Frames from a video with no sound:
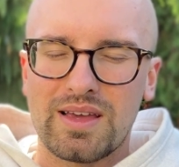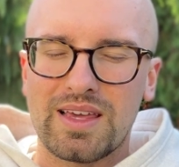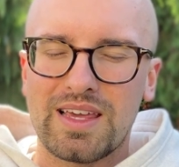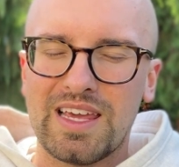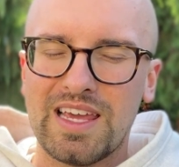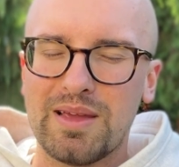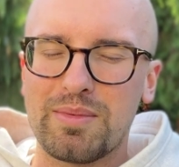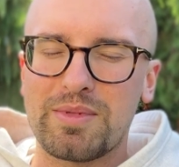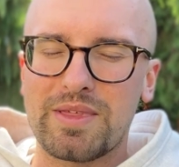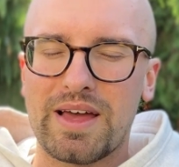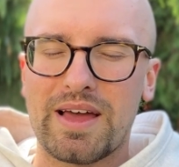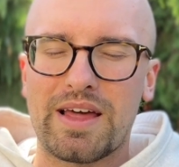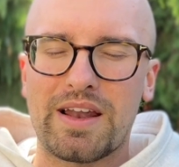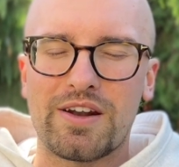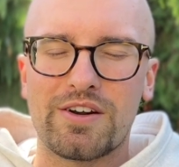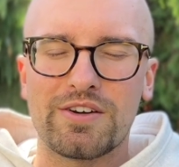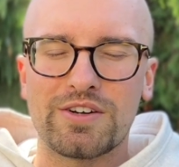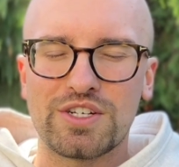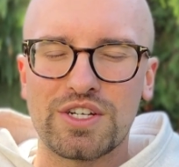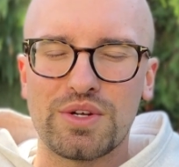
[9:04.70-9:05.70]
Keep that
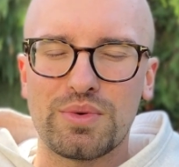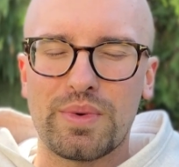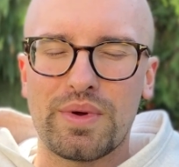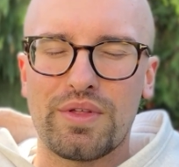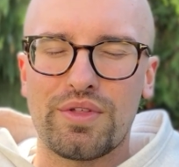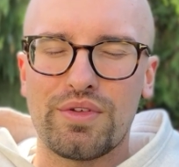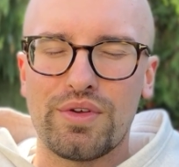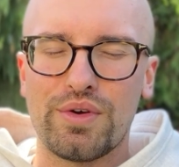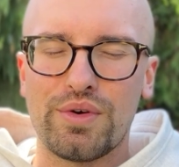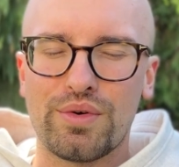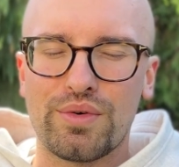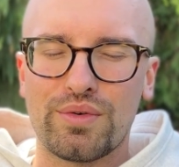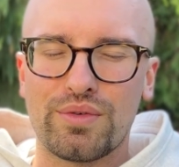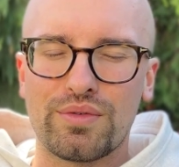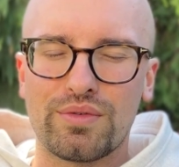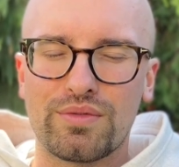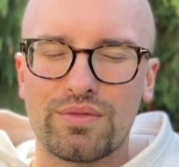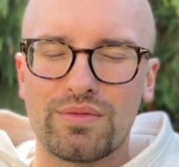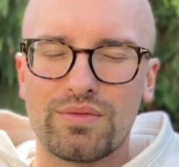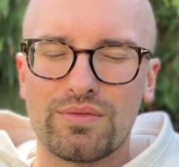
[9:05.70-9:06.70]
energy with you.
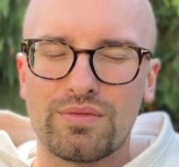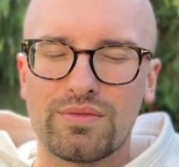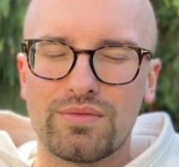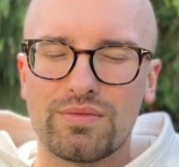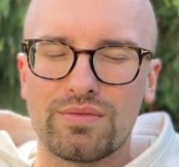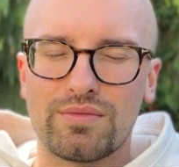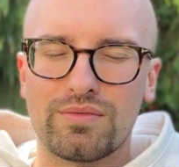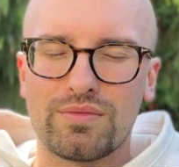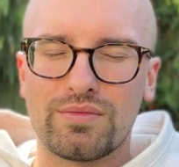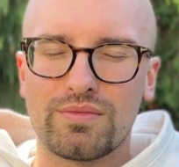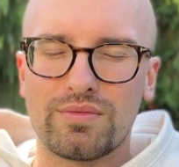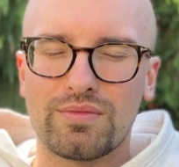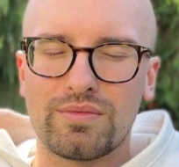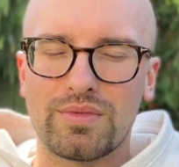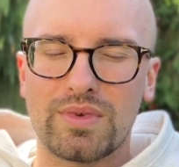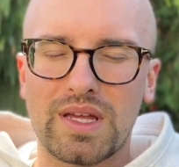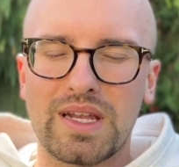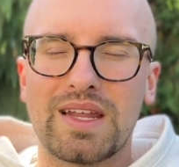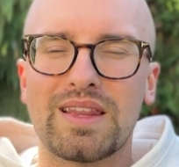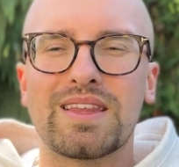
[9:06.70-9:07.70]

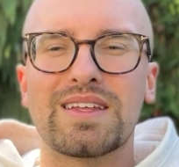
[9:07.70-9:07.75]
And